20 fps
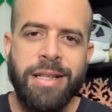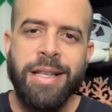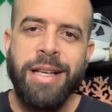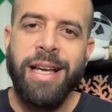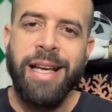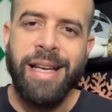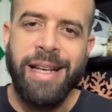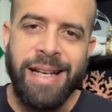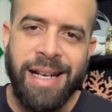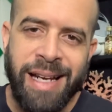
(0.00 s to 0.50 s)

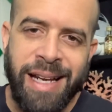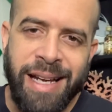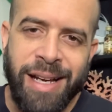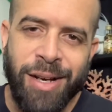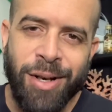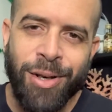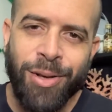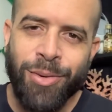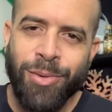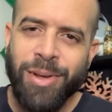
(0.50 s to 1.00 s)
And
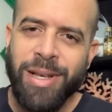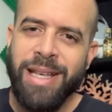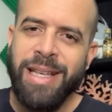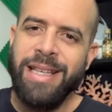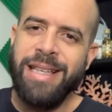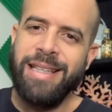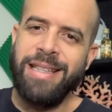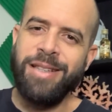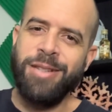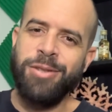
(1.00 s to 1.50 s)
now,
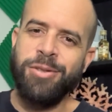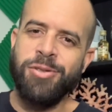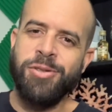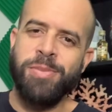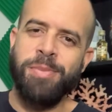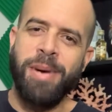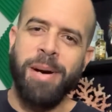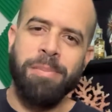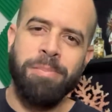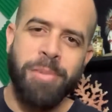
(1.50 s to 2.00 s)
here's
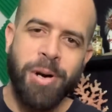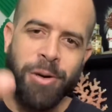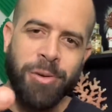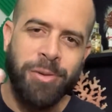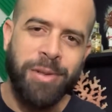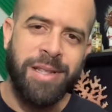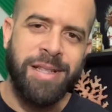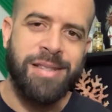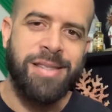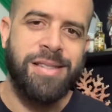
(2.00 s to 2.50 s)
my
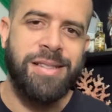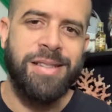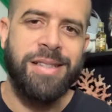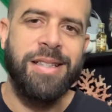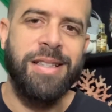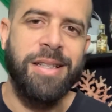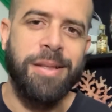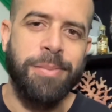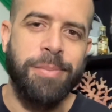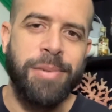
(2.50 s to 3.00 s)
bonus
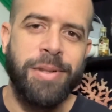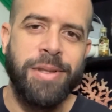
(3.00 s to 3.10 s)
tip.